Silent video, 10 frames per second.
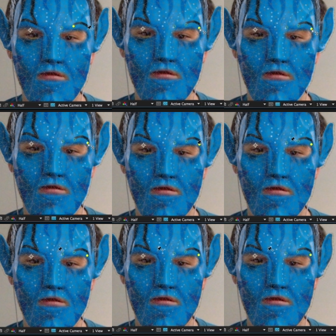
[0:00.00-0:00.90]

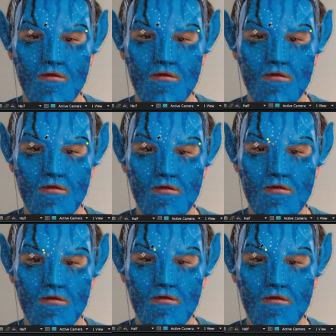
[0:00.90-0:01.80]
(silence)